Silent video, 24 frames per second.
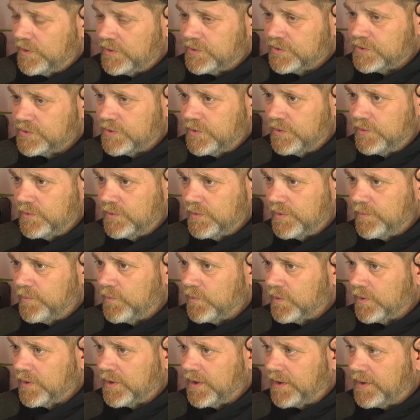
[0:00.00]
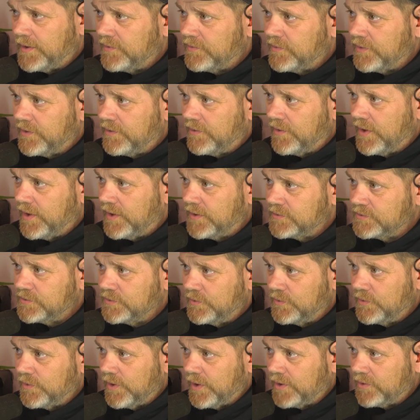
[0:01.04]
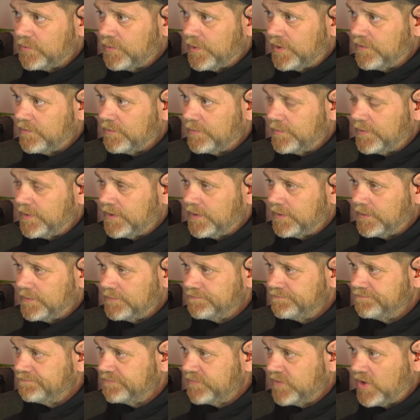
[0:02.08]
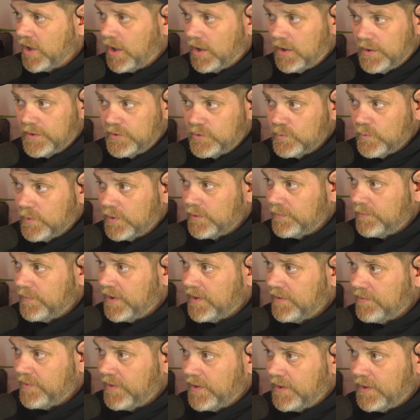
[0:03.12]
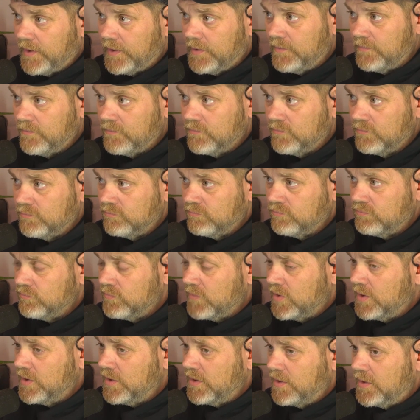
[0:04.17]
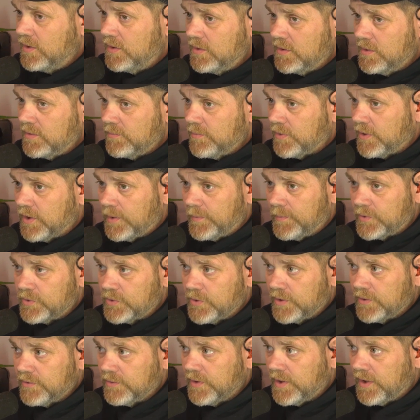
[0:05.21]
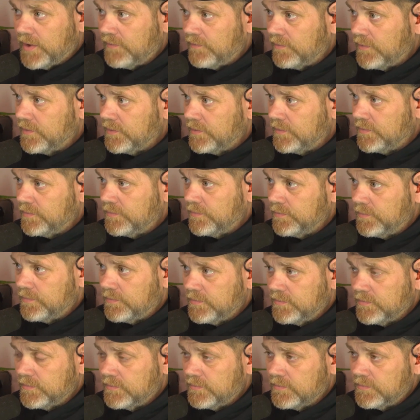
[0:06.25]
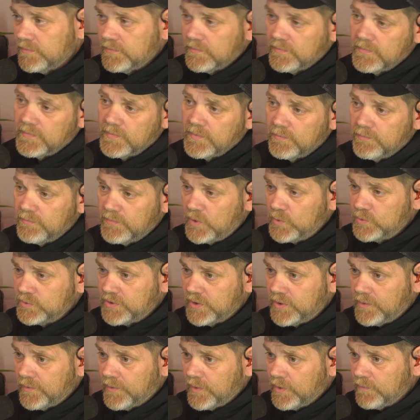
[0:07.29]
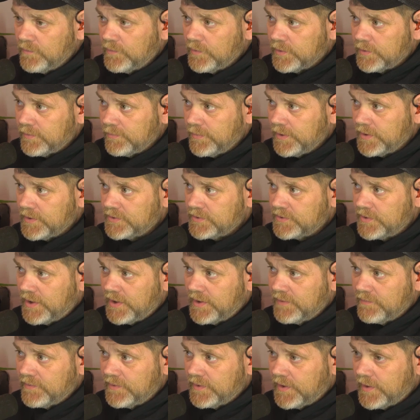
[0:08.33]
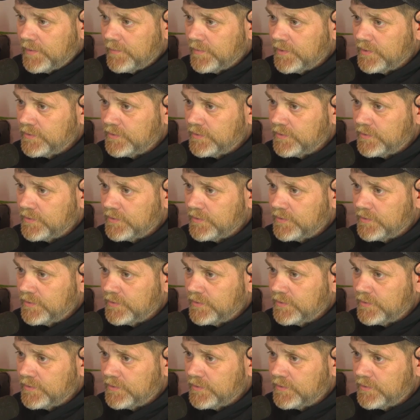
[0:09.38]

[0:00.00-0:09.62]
Went to school at Warren County Senior High School, graduated from there. Mm-hmm. College wasn't my thing. Mm-hmm. Become a truck driver, moseyed on over to bus driving.